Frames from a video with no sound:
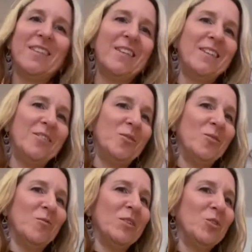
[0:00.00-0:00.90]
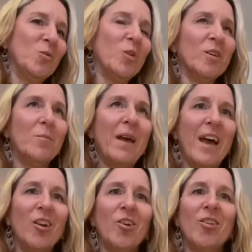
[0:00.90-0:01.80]
it into a ritual
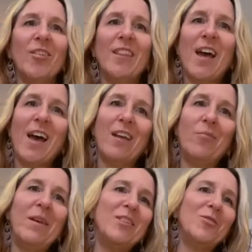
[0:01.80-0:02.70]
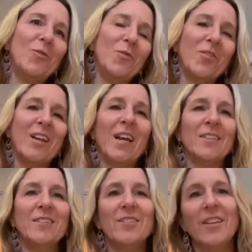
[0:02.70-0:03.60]
manner that makes you feel
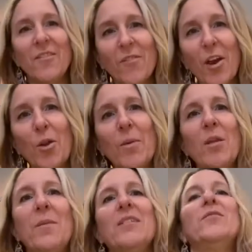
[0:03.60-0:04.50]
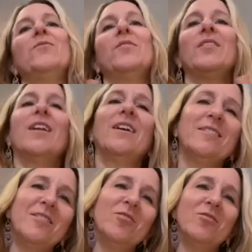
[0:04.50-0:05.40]
connected to the environment, makes you feel
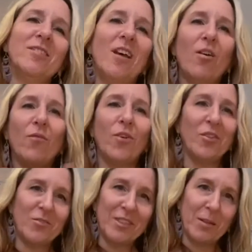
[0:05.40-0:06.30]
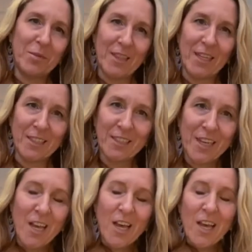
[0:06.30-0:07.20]
connected to yourself, all those types of things.
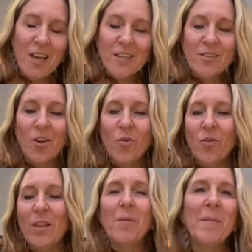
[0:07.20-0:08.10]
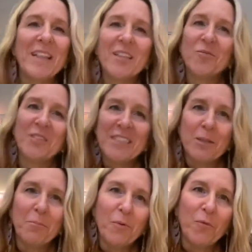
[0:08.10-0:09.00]
So let me make this really
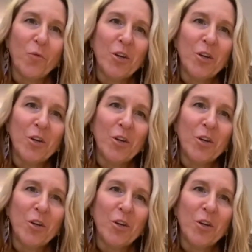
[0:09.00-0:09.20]
simple for